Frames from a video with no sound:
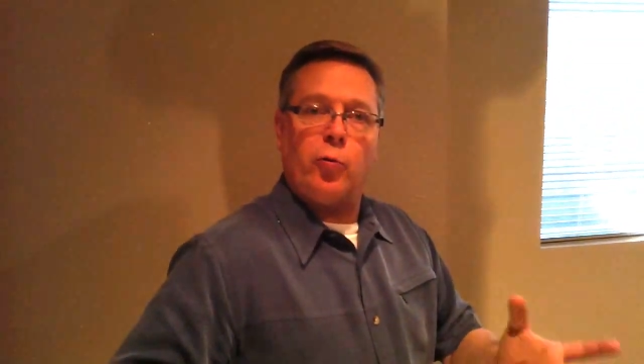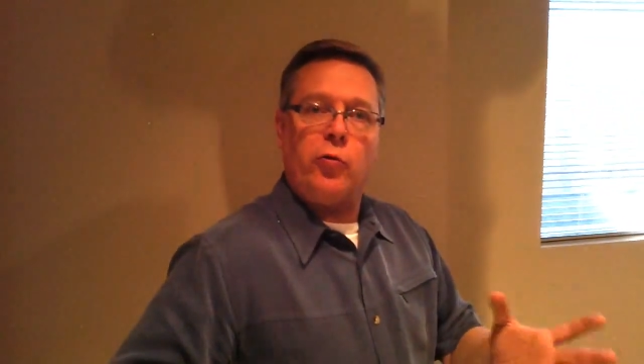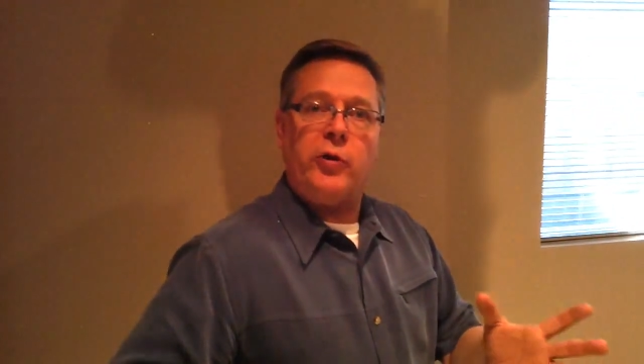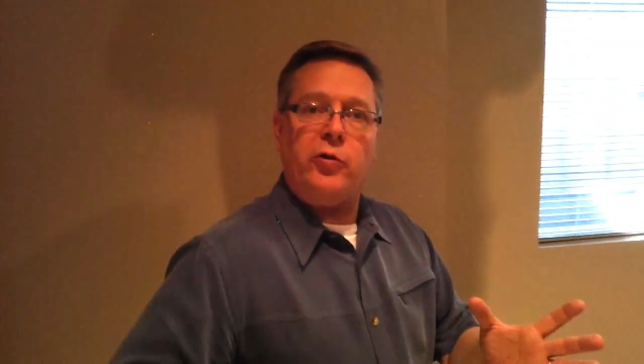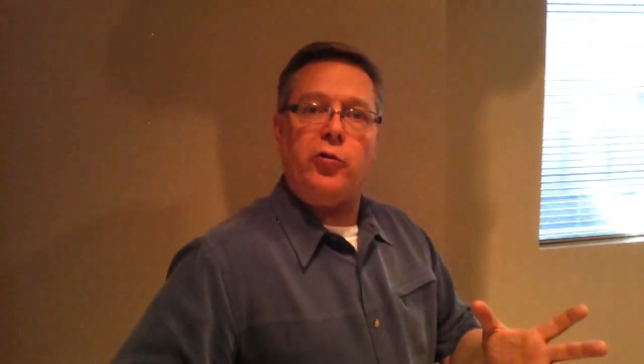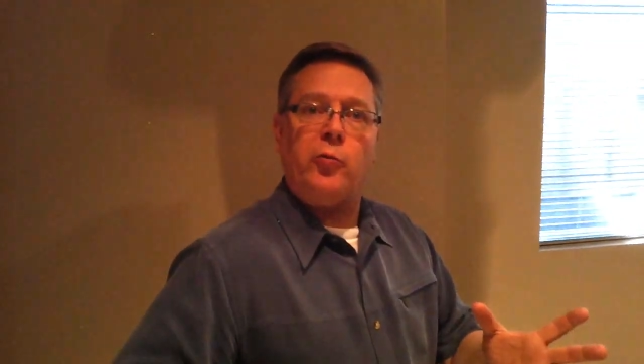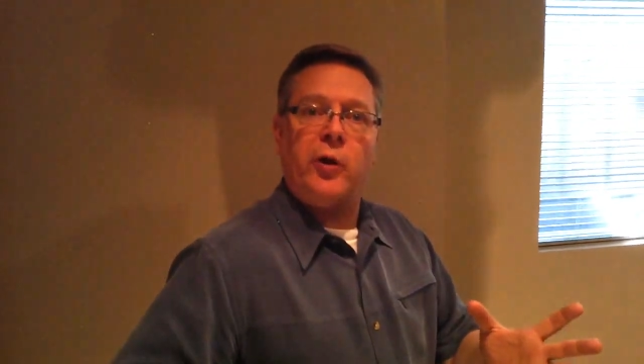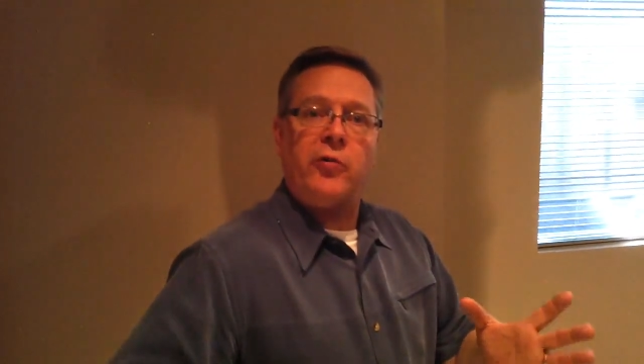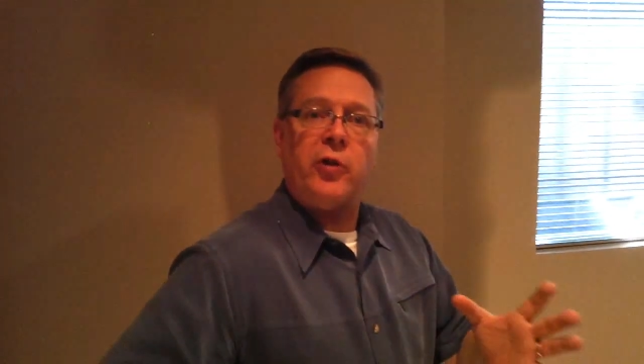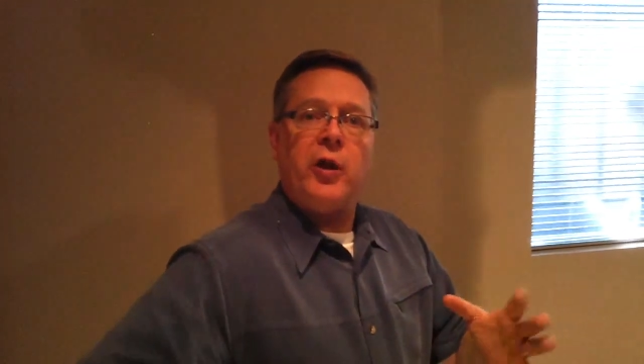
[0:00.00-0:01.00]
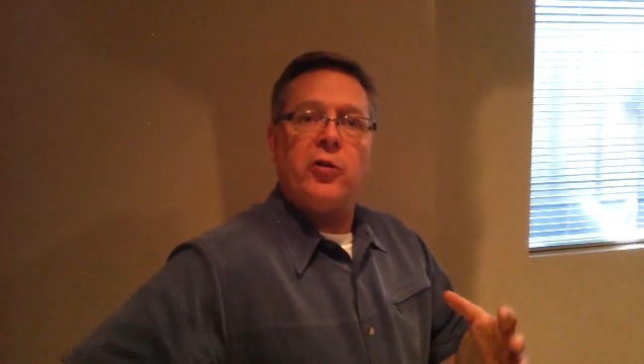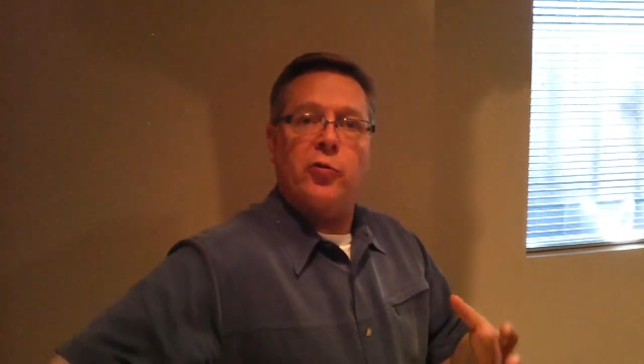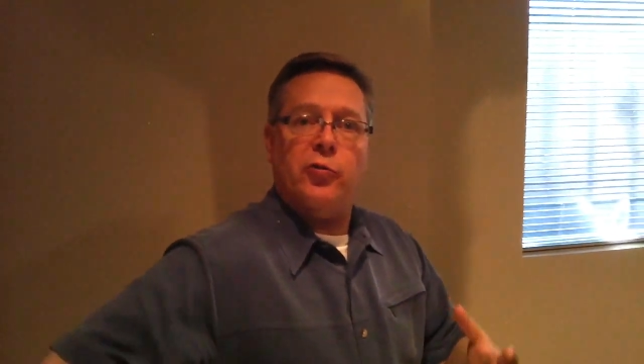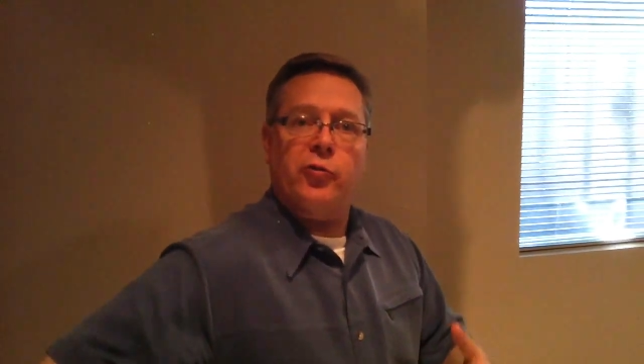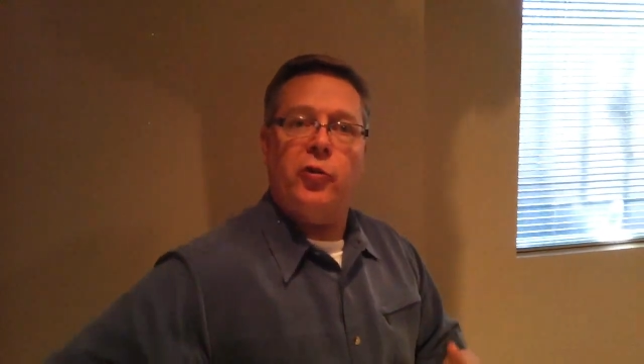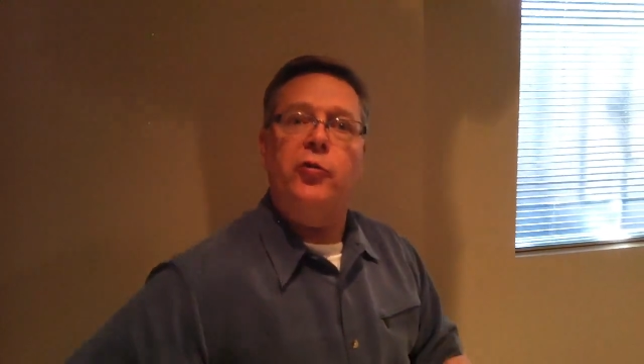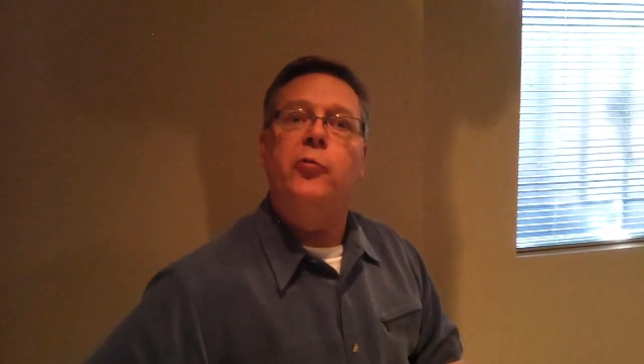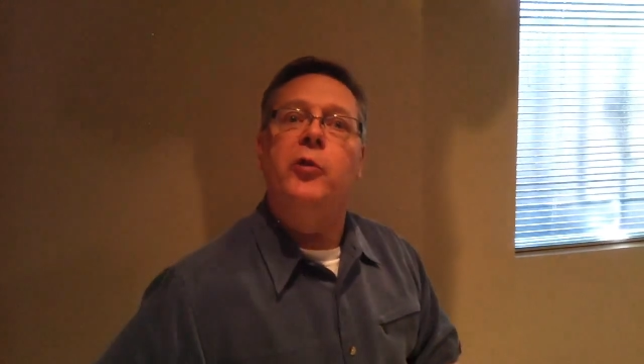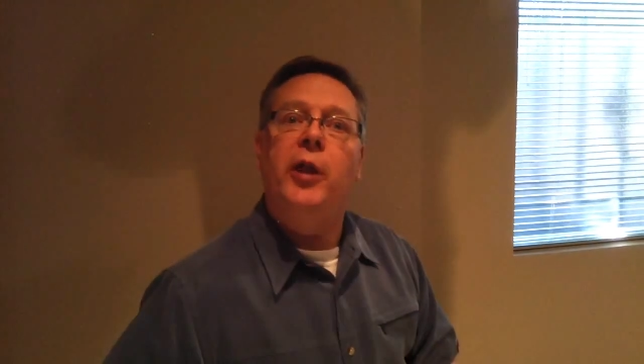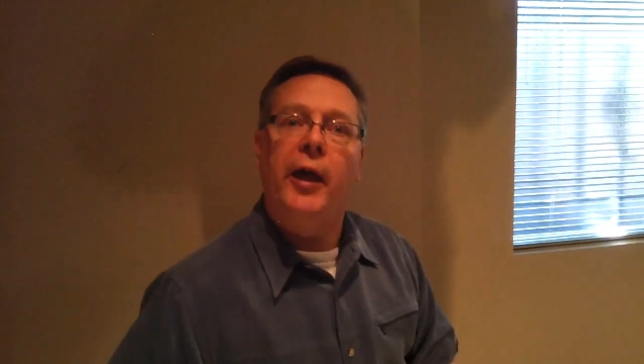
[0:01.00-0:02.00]
working too much to start
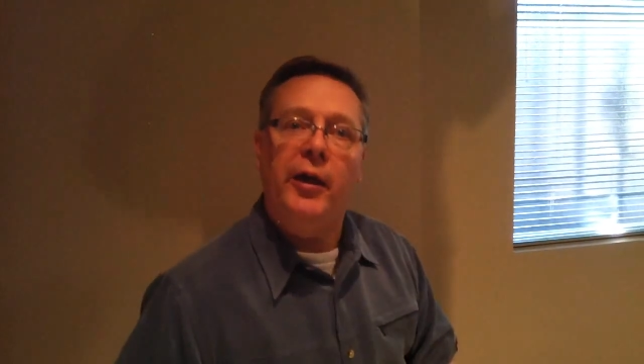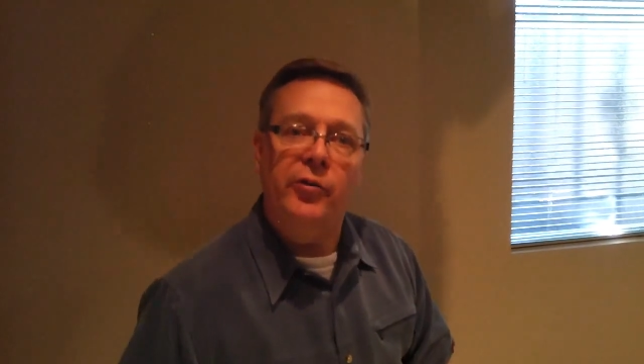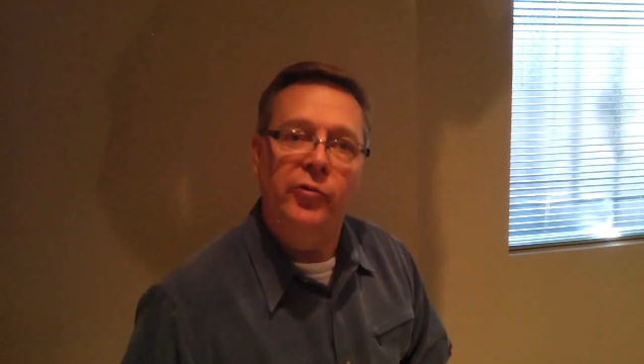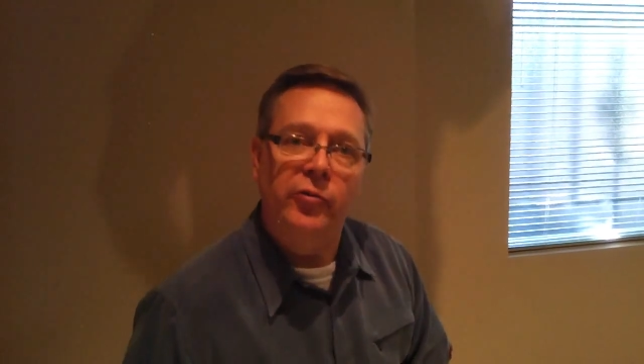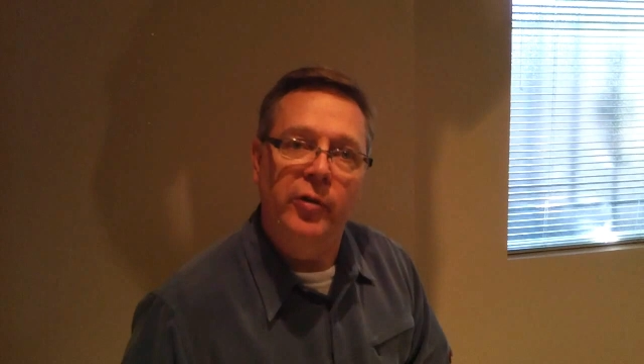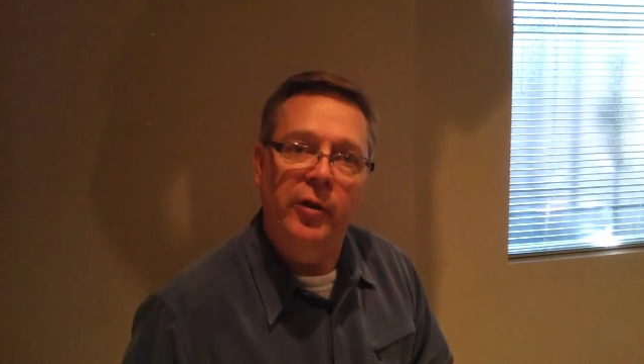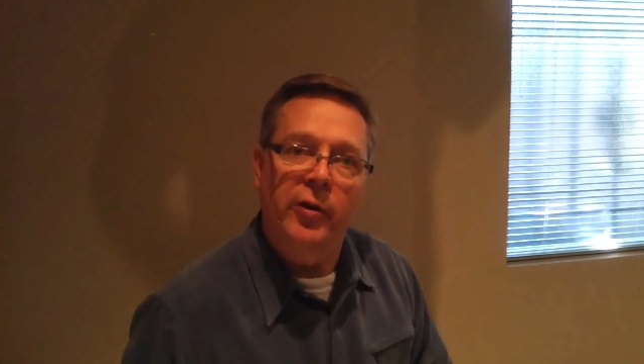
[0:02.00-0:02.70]
to relax.